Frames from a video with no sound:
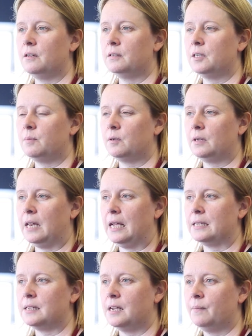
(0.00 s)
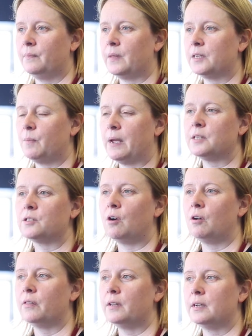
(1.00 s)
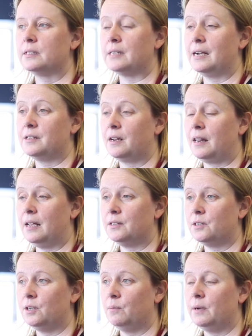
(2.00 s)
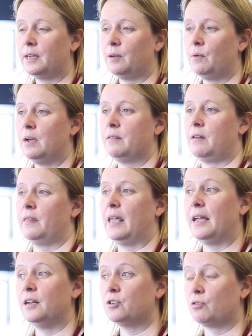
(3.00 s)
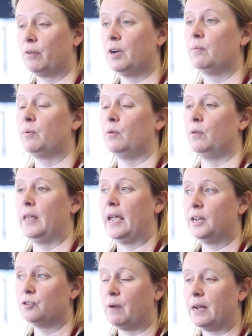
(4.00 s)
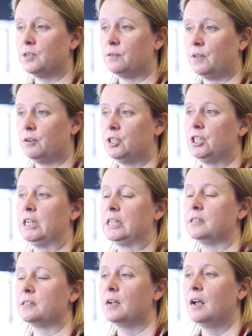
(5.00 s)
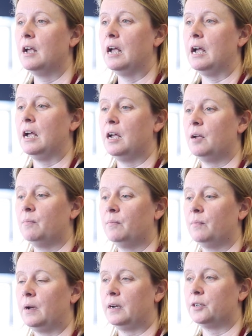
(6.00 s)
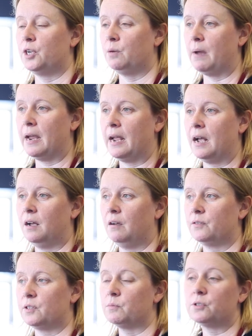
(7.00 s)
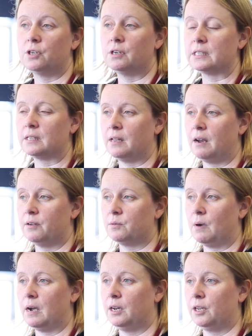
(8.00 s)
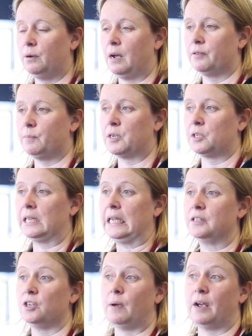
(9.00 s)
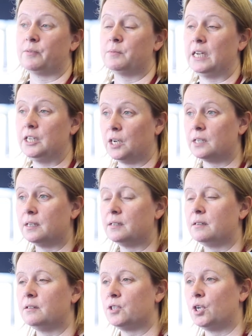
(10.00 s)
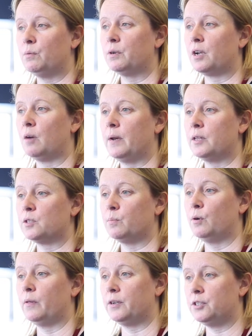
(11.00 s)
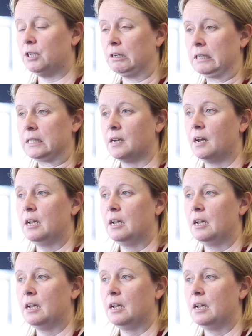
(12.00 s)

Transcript: A typical class, it depends on the size of the class that you're working with and the age group or the age range of those students, and you may have some students in there as well who have special needs, and you might have some teaching assistants who would come in and support those students.